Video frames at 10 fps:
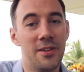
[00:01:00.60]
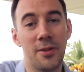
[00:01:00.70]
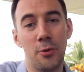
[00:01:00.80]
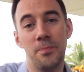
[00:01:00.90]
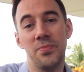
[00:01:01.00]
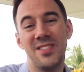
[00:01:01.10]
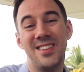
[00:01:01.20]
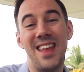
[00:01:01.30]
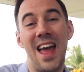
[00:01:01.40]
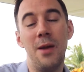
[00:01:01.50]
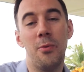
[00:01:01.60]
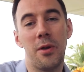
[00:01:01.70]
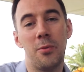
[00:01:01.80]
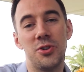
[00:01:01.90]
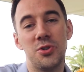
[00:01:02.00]
So today what
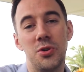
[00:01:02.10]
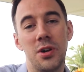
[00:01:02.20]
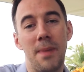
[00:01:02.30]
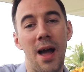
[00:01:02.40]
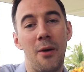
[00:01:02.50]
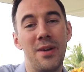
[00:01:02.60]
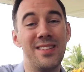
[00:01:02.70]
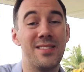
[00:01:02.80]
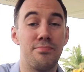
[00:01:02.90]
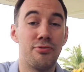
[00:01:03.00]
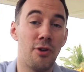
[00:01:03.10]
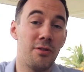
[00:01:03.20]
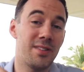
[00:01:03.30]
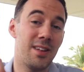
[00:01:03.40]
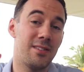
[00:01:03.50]
I want to talk about is the
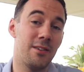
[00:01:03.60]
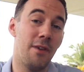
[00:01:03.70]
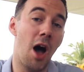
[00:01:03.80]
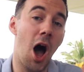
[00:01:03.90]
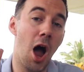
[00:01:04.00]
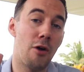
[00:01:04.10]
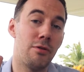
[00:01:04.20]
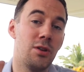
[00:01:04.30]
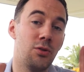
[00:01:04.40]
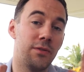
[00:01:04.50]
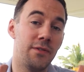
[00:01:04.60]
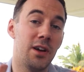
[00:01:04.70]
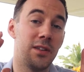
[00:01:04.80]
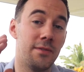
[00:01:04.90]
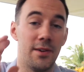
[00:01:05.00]
process of hiring your
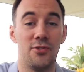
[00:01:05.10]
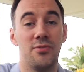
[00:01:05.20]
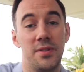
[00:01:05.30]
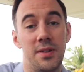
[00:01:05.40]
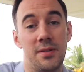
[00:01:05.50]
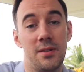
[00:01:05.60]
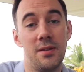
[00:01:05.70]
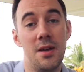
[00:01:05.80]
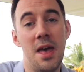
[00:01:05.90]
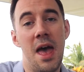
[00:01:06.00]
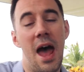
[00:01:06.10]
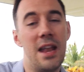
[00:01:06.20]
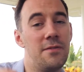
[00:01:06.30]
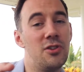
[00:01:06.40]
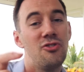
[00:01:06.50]
first virtual assistant.
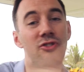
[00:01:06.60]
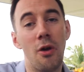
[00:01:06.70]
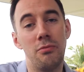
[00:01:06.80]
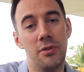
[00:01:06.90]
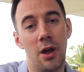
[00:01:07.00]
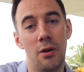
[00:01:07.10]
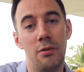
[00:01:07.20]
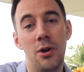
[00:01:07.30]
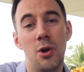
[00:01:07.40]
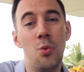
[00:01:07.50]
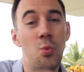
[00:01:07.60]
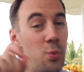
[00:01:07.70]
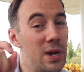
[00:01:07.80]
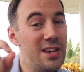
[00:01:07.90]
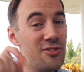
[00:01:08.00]
And if you don't know,
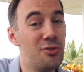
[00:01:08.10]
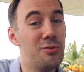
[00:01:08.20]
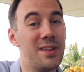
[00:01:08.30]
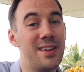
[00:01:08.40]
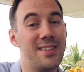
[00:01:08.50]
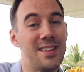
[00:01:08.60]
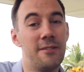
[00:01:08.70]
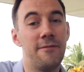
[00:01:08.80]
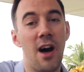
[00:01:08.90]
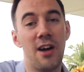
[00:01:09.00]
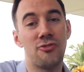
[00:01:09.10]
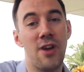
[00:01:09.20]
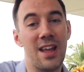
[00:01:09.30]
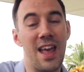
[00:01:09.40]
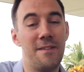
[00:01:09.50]
we do this in the
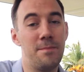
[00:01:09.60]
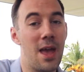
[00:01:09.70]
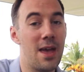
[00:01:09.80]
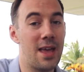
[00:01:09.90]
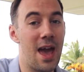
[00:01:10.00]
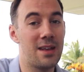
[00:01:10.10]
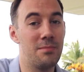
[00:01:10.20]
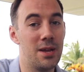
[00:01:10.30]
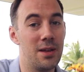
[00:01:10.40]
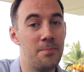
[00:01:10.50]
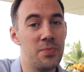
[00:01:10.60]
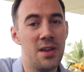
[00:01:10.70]
FastTrack FBA Academy.